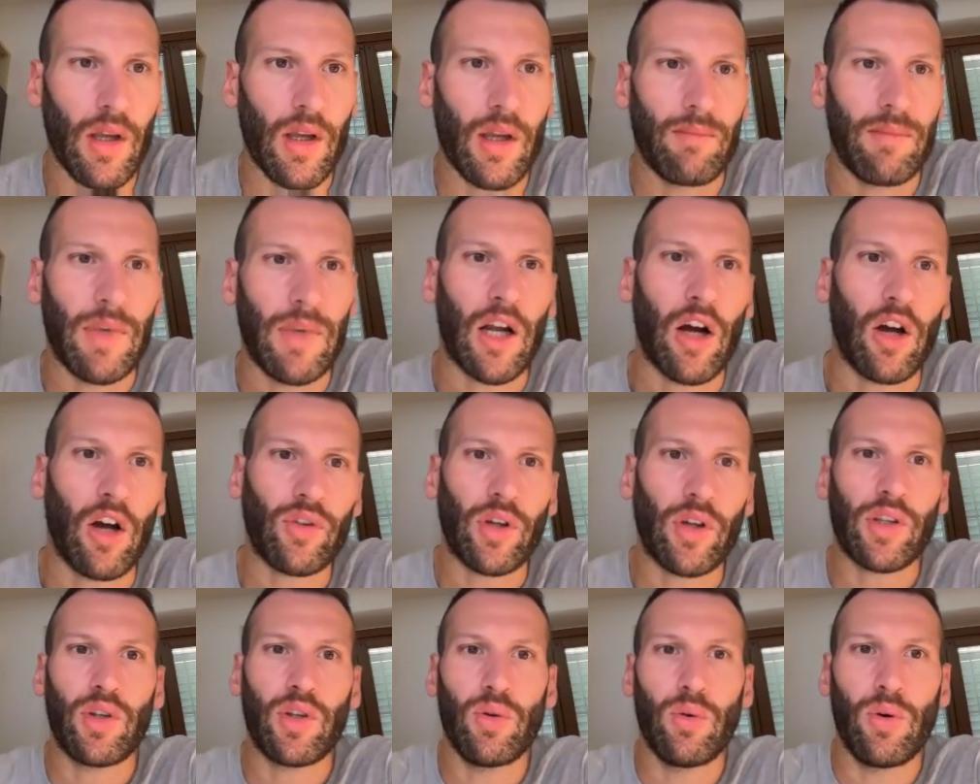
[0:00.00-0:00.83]
Because
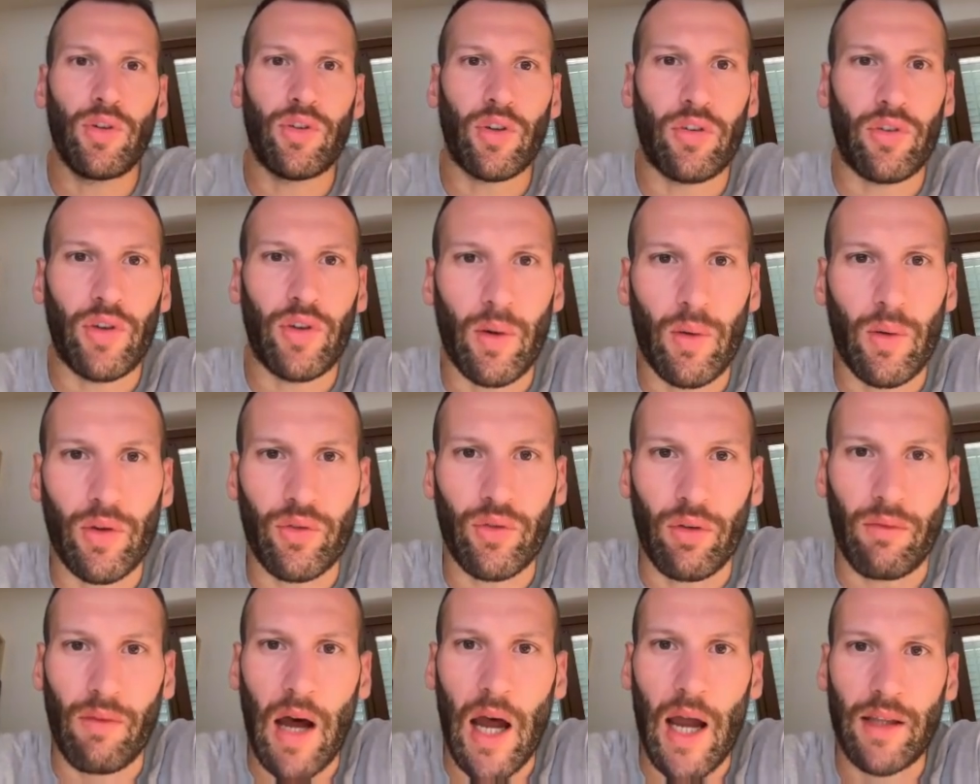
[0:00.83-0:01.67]
a queue is a
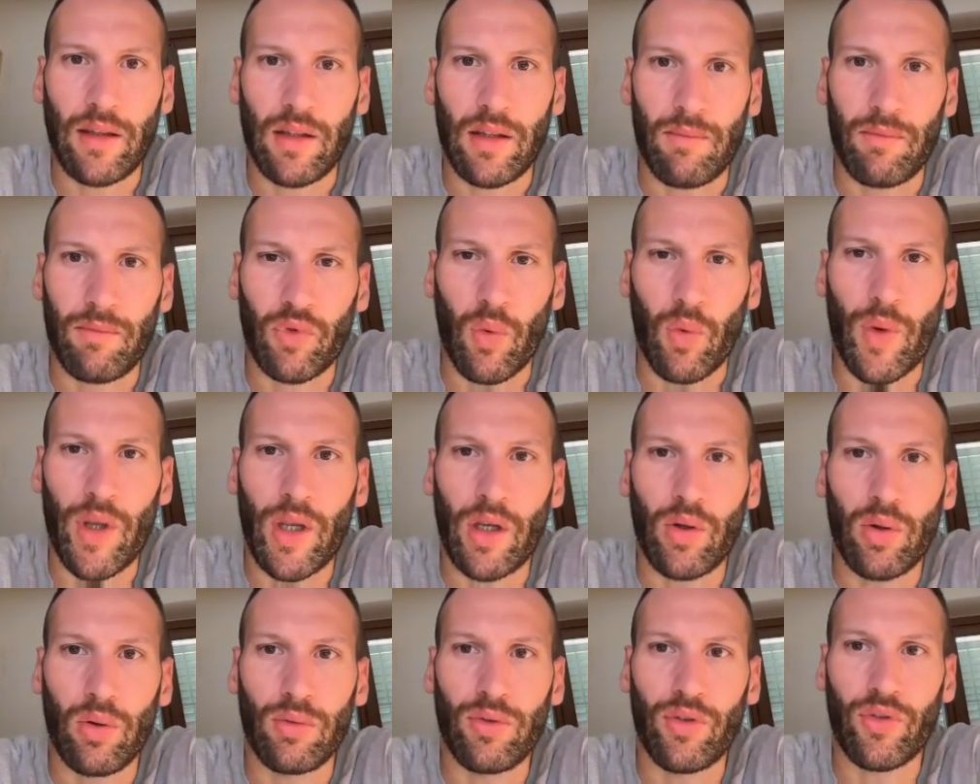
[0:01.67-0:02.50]
sequence of items, we
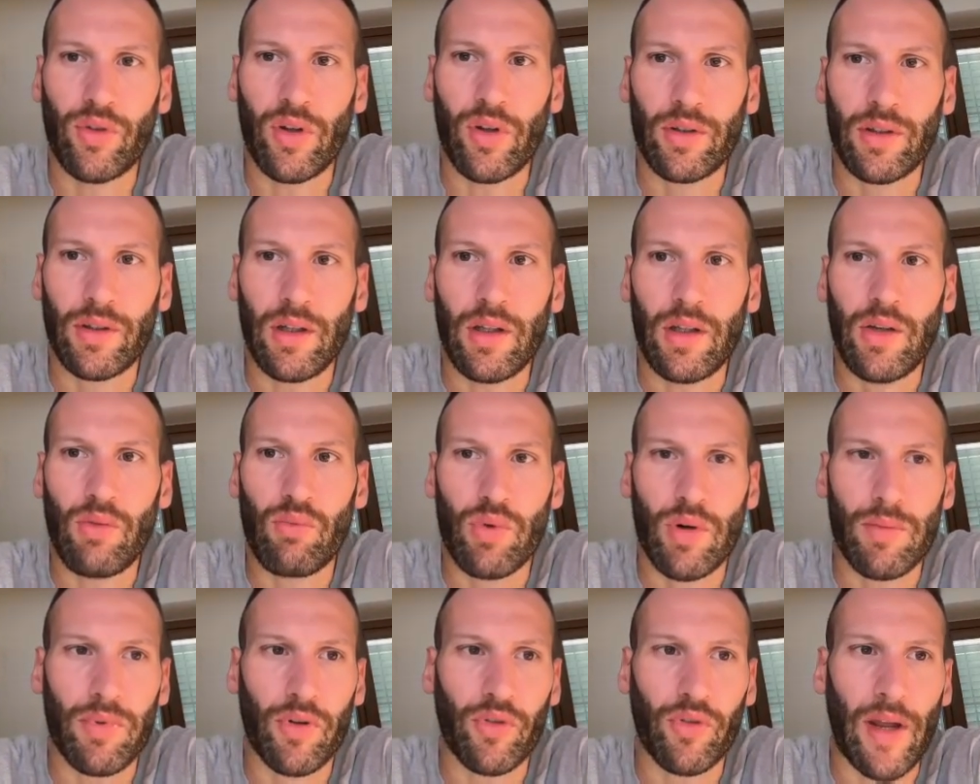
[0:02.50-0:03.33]
could certainly
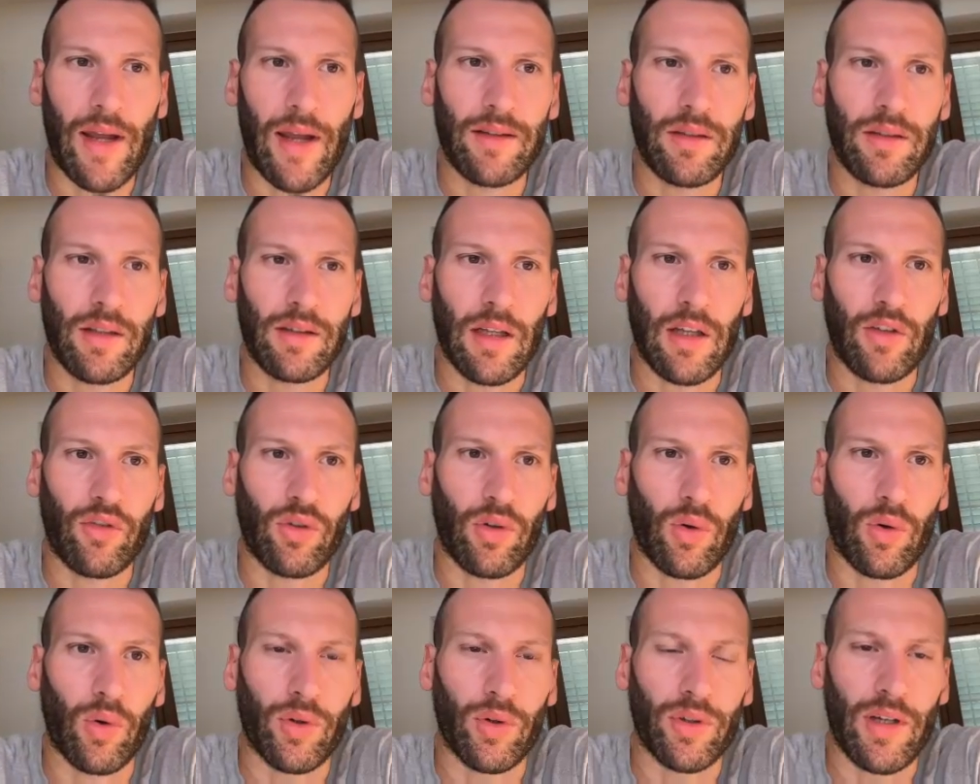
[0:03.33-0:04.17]
represent it as
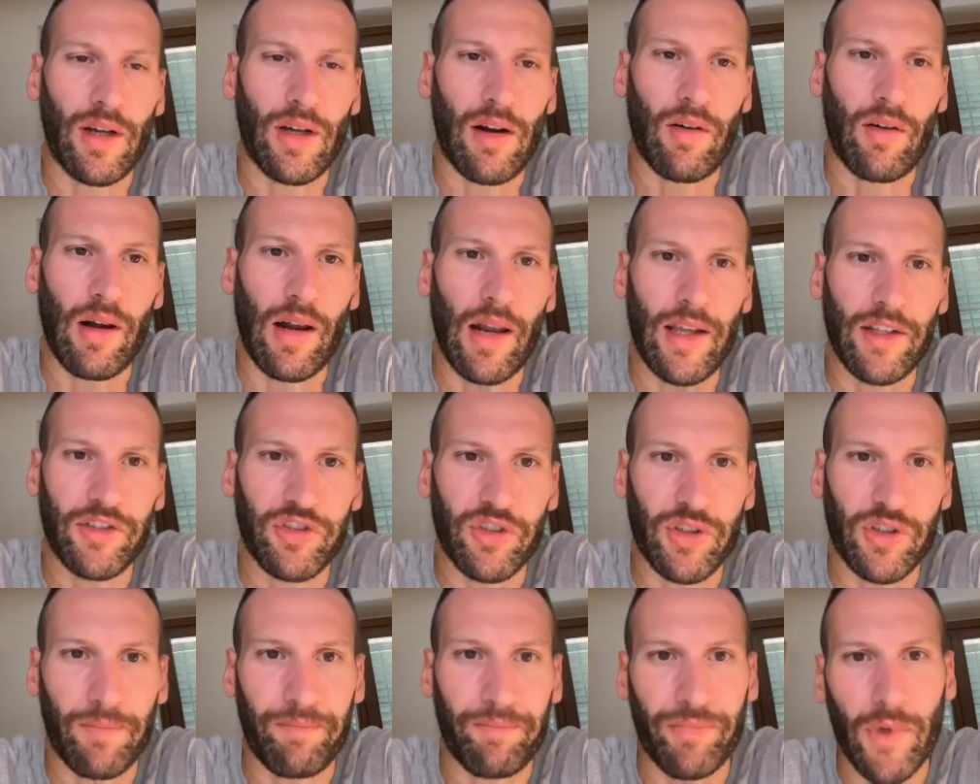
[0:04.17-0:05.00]
an ordinary
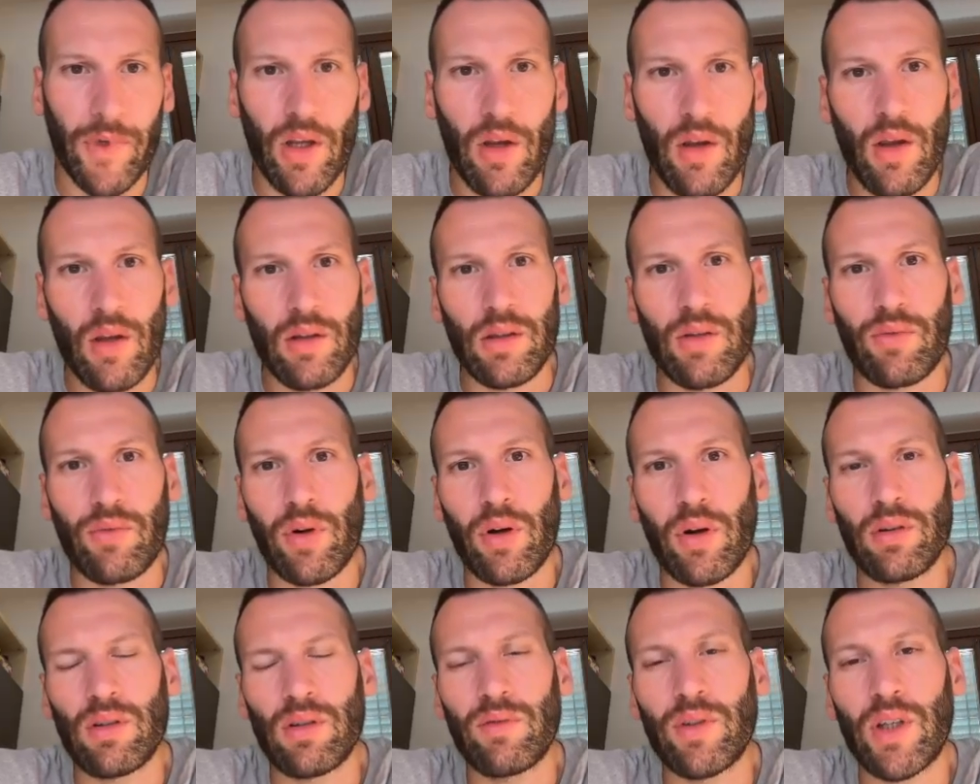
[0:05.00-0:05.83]
list. The
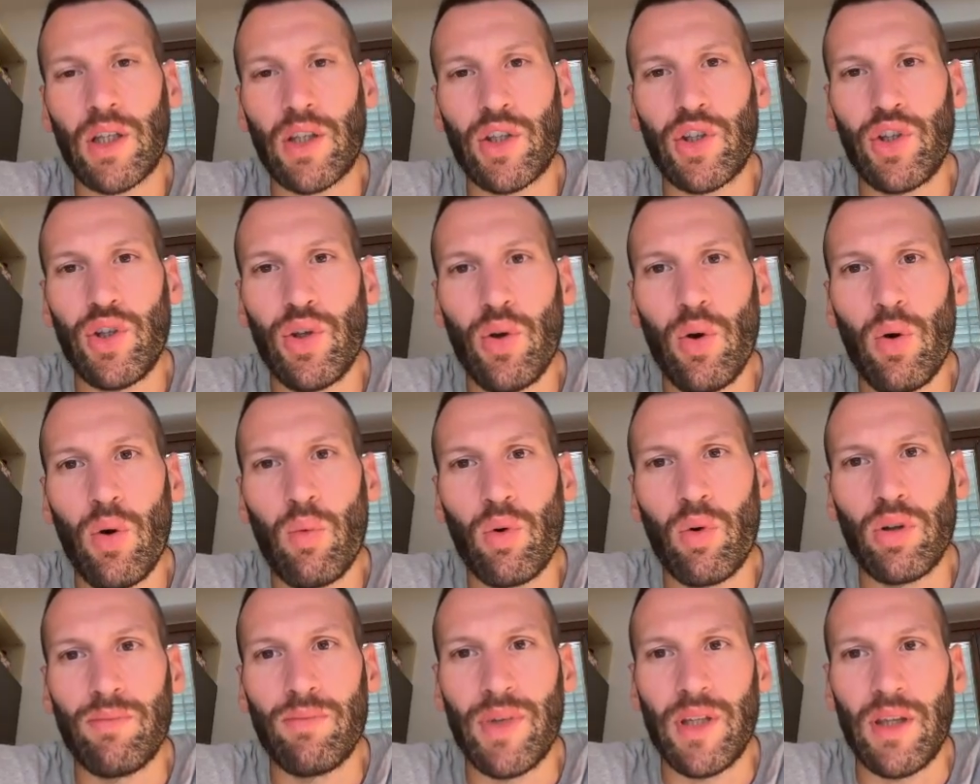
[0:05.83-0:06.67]
front of the queue
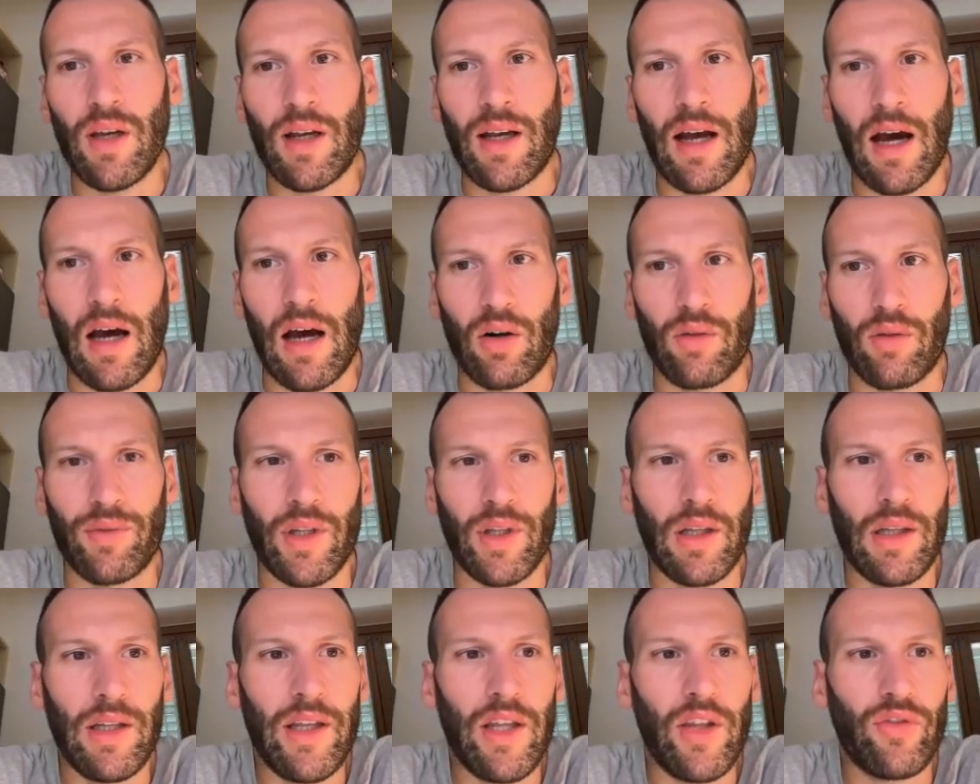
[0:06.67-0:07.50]
would be the car of
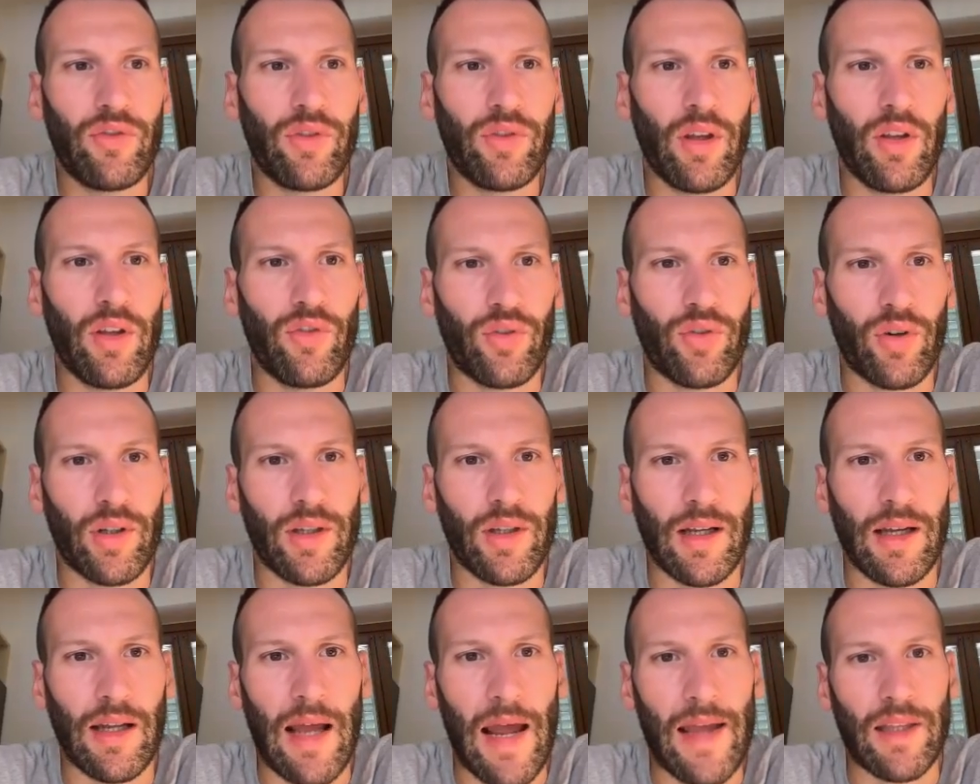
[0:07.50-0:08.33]
the list,
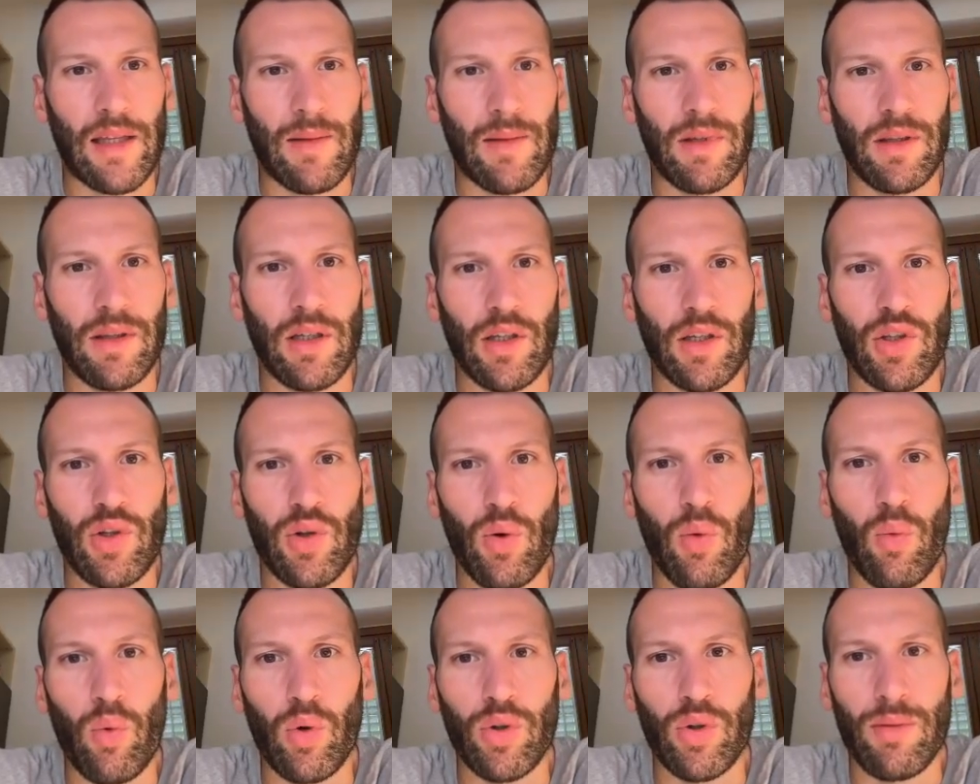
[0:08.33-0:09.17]
inserting an item in the
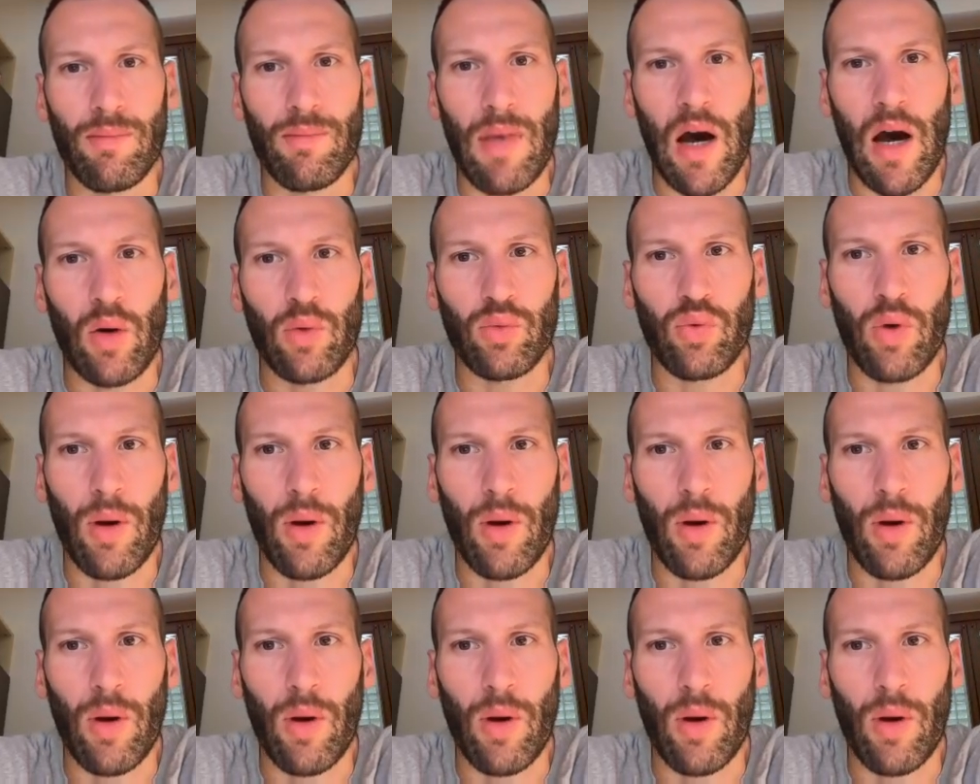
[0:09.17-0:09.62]
queue would amount to